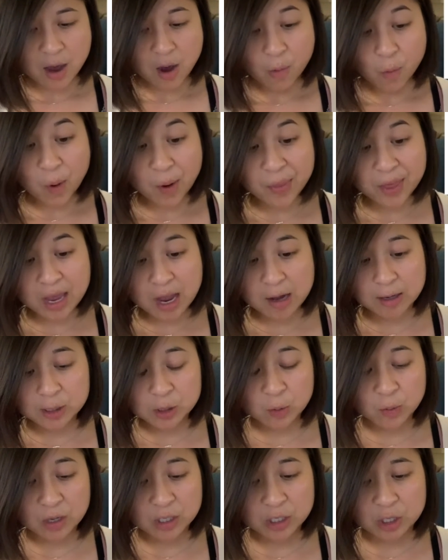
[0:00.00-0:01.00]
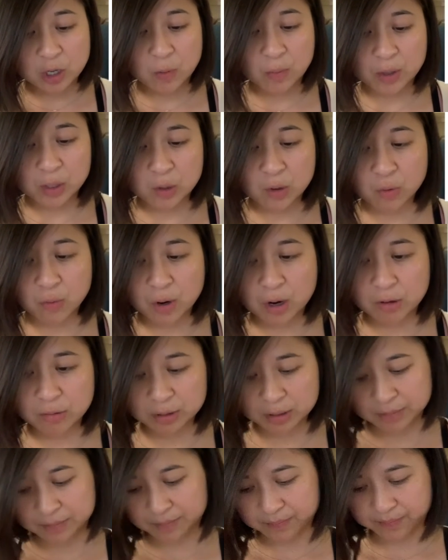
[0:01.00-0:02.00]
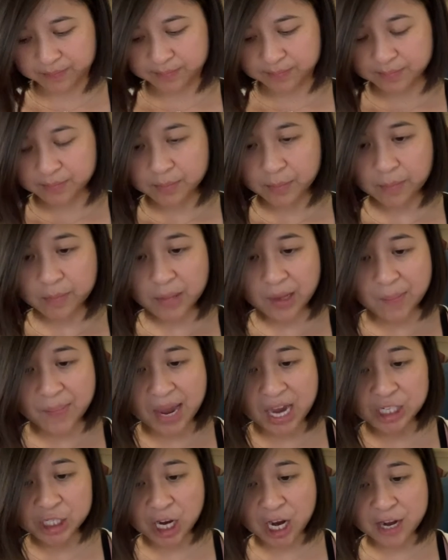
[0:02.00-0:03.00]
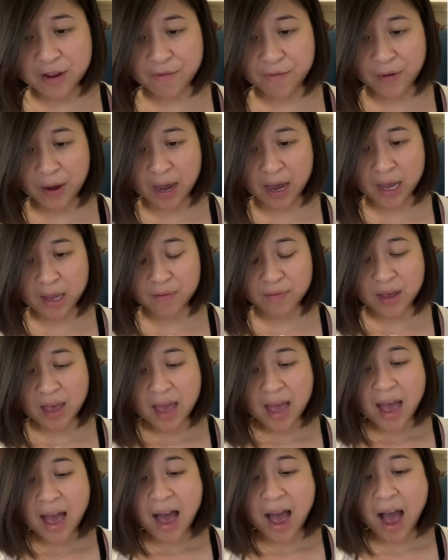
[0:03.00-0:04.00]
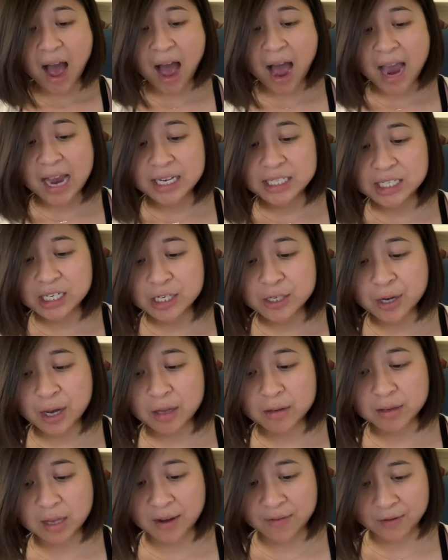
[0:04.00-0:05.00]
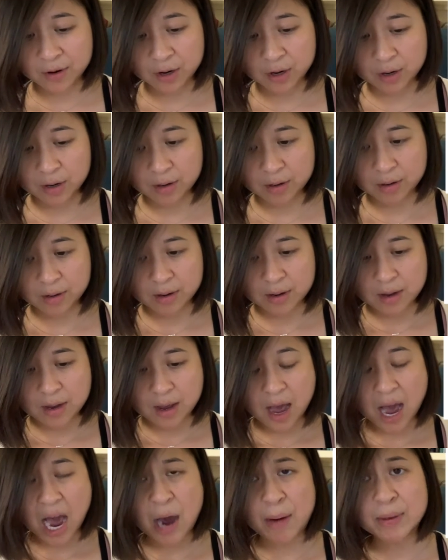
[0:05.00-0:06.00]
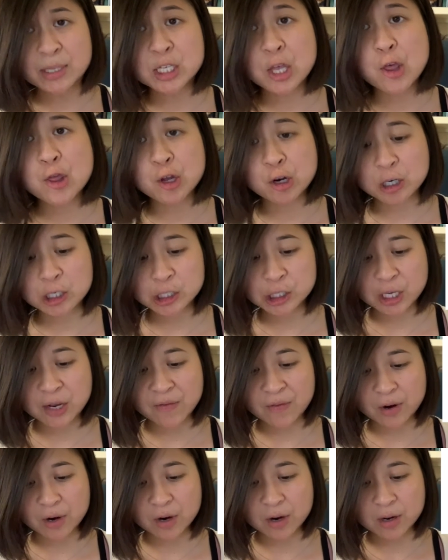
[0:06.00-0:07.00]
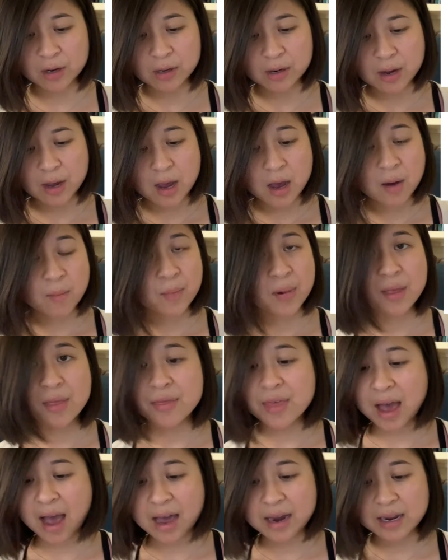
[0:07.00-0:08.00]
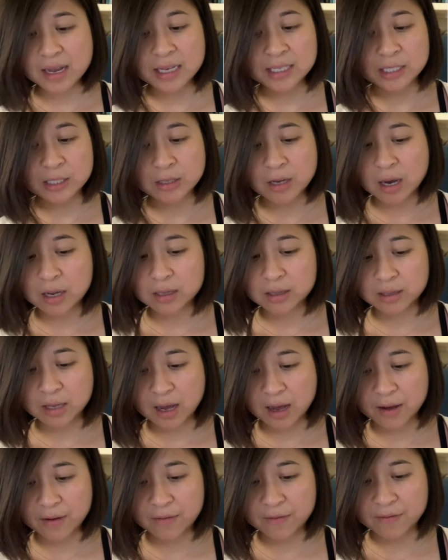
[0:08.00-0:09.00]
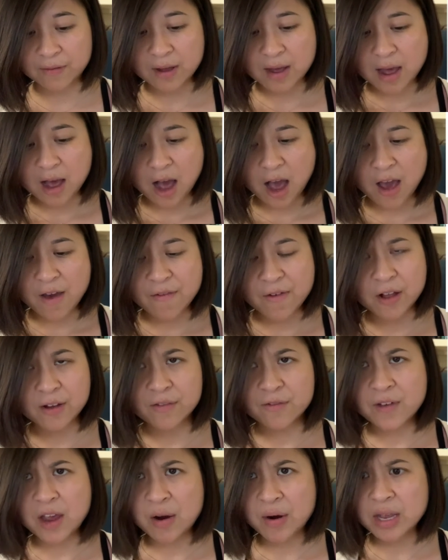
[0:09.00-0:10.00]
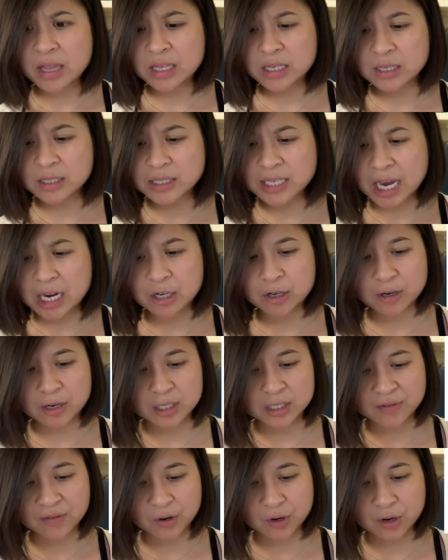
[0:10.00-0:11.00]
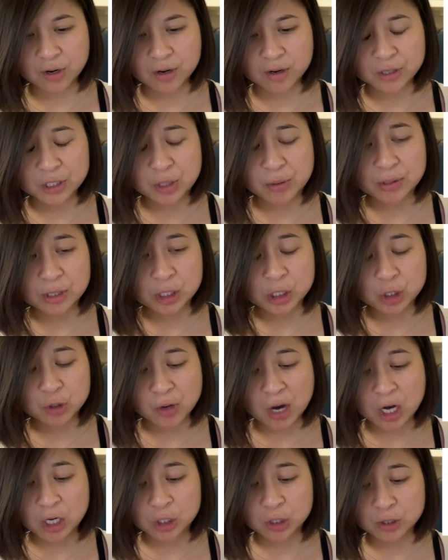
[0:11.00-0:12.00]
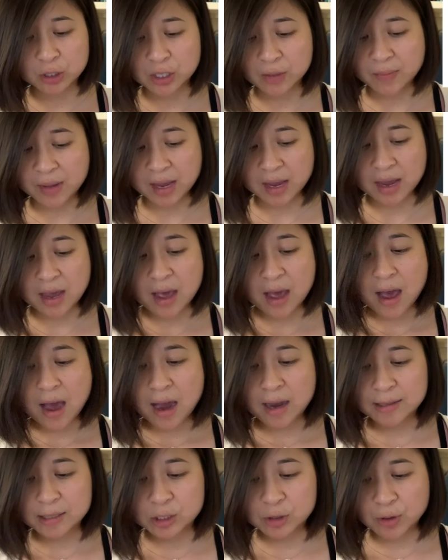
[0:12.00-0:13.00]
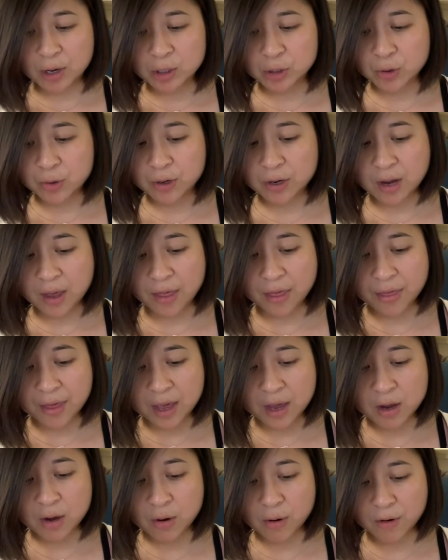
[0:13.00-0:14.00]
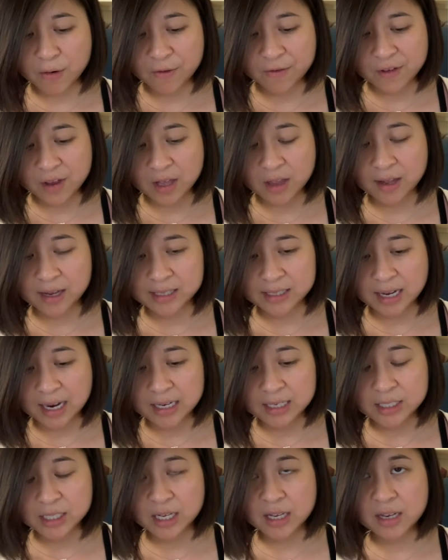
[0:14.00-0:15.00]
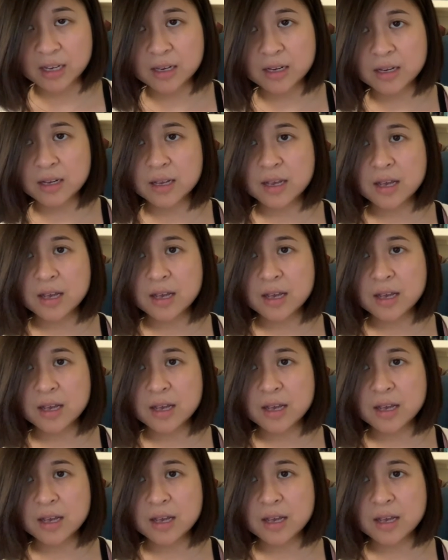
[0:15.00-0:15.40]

One thing I also want to note, one quote, page 85, I did not love her. I was thirsty for her, but that is not love. I felt very little tenderness for her. She was a stranger to me, a stranger who did not think or feel as I did.